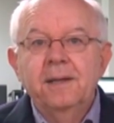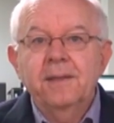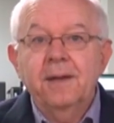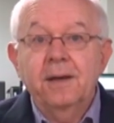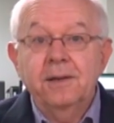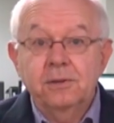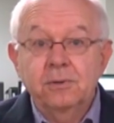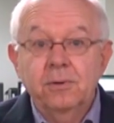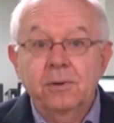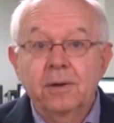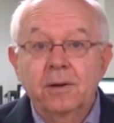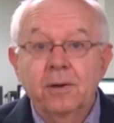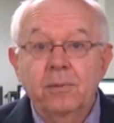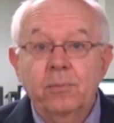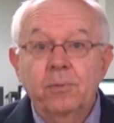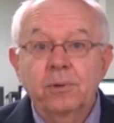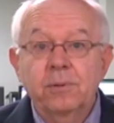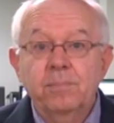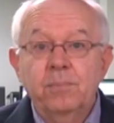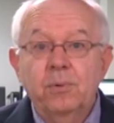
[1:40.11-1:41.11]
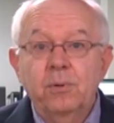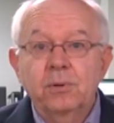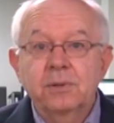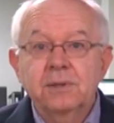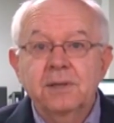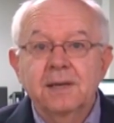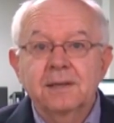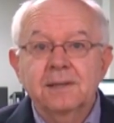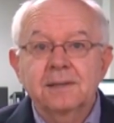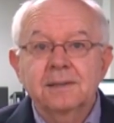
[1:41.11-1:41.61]
They're doing it with more
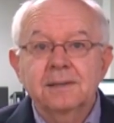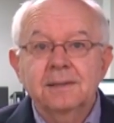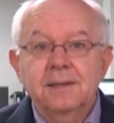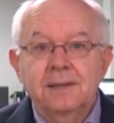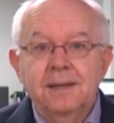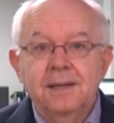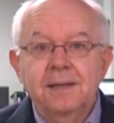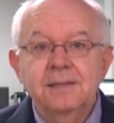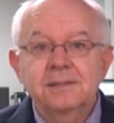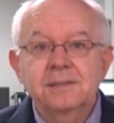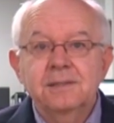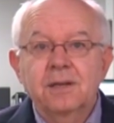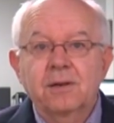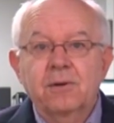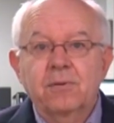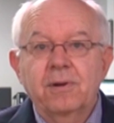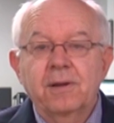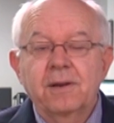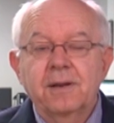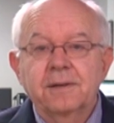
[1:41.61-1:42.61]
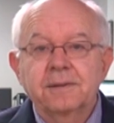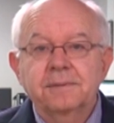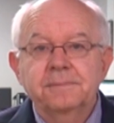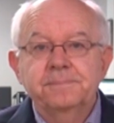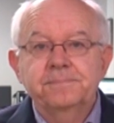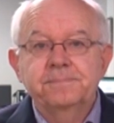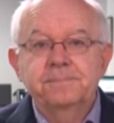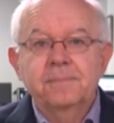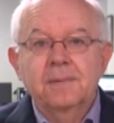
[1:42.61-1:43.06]
debt and easier credit.